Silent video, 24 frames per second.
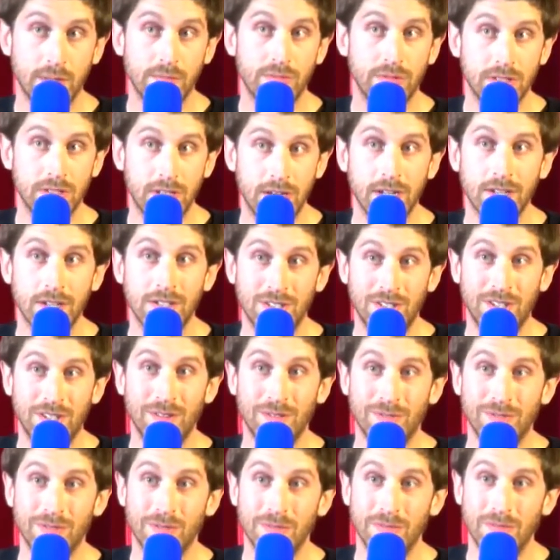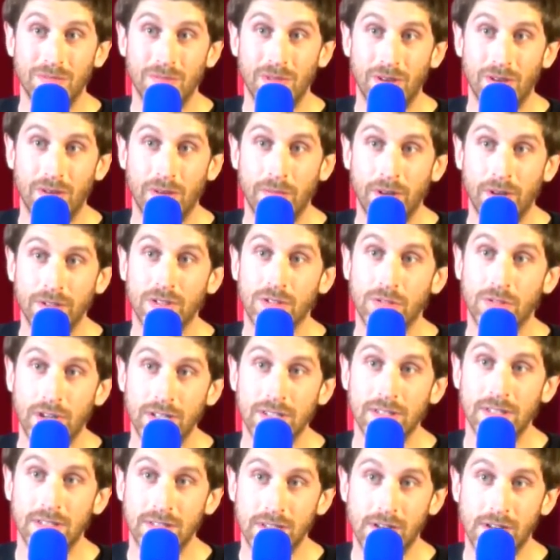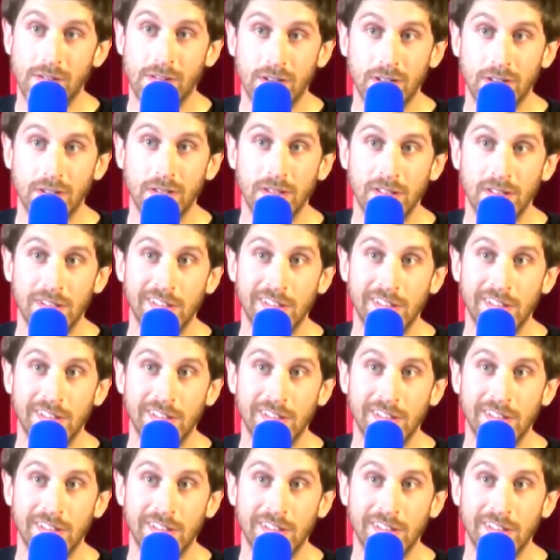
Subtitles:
protect you from a much greater terror